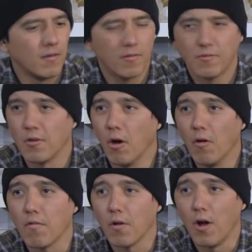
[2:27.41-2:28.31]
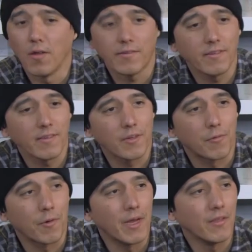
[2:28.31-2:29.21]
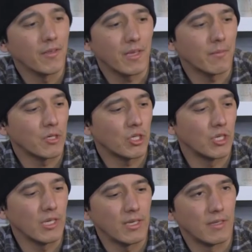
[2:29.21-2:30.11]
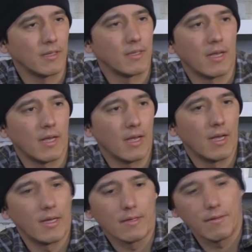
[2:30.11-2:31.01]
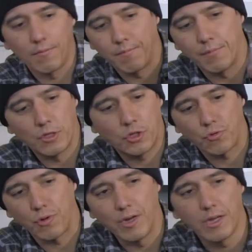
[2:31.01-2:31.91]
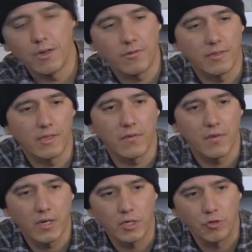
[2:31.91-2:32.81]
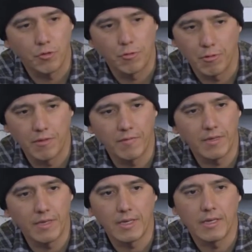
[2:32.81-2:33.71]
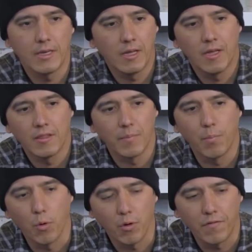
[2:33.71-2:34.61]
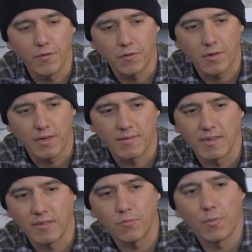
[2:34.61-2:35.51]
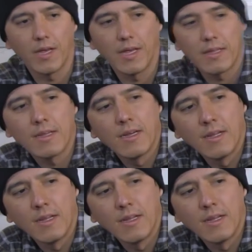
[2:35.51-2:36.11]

So overall, this is a great looking machine. The tray goes in there very intuitively. The portafilter has a nice weight.